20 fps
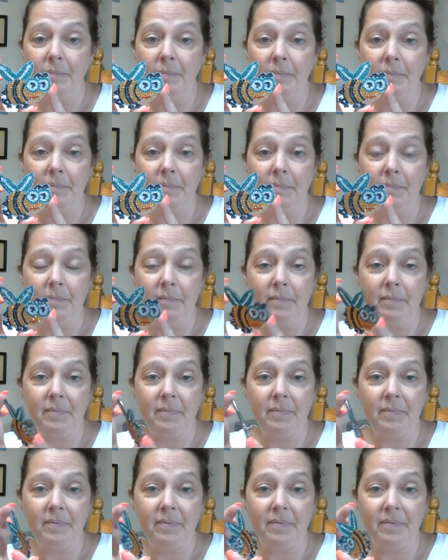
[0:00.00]

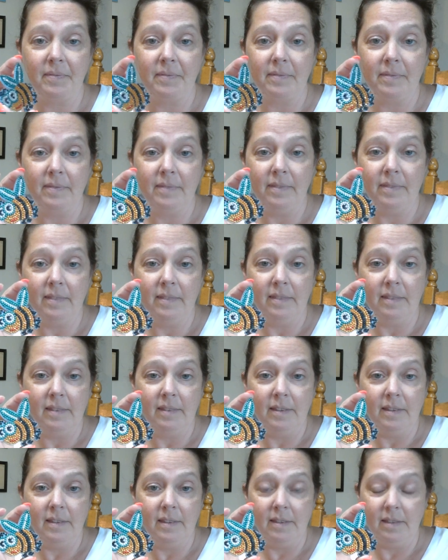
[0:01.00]

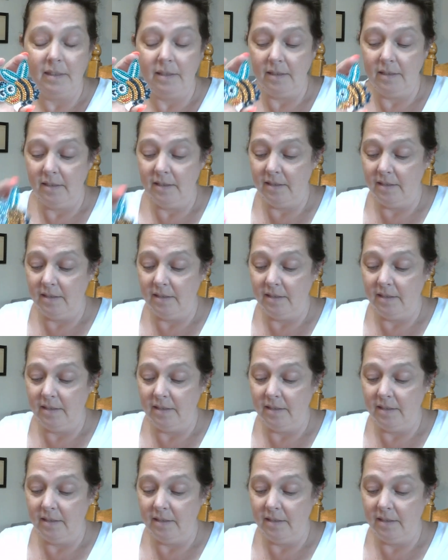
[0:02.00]
Nobody speaks.